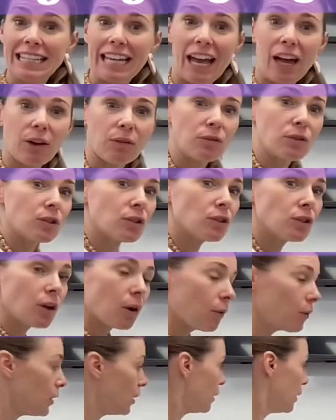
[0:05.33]
sound. So
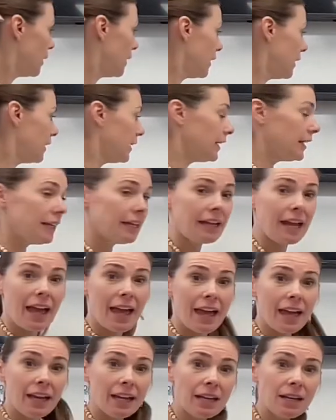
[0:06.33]

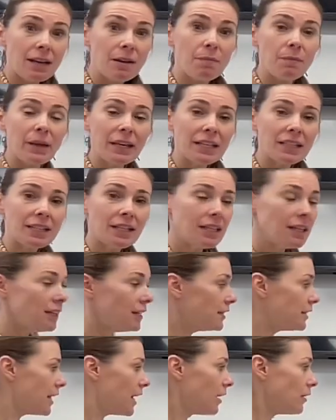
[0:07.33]
EA makes the
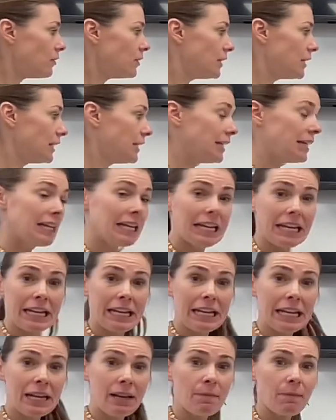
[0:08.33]
E sound,
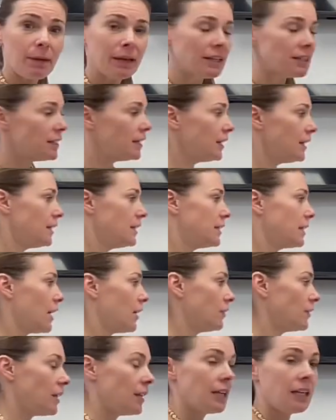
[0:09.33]
EE makes the E
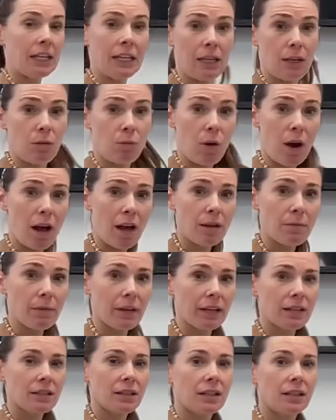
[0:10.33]
sound, and EY
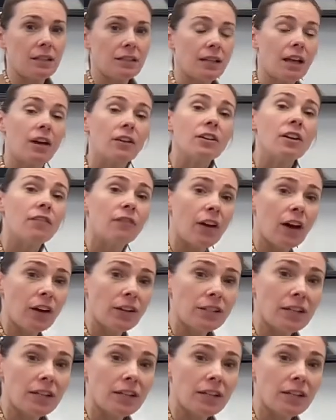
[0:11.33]
makes the E sound. A vowel